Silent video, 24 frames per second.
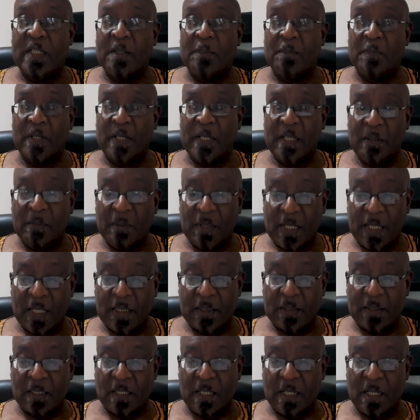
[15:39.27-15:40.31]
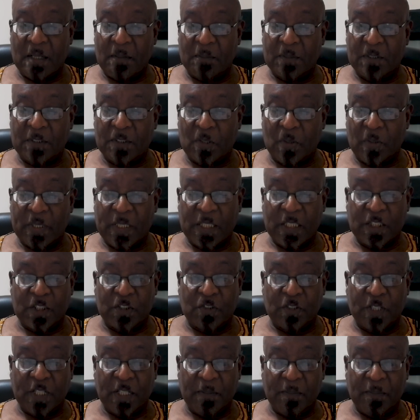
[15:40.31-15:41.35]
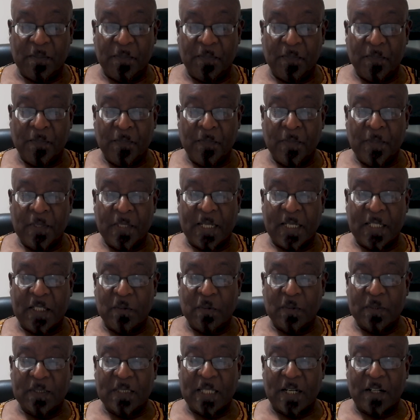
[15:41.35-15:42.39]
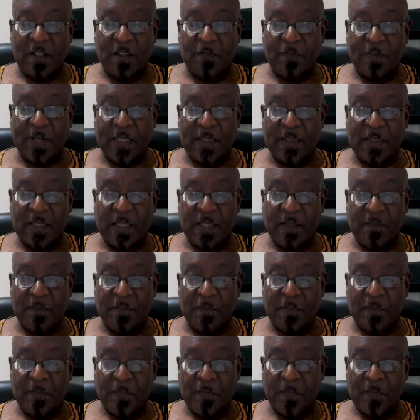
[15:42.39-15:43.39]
Ibrahim alayhi salam saw in his dream that he was sacrificing him.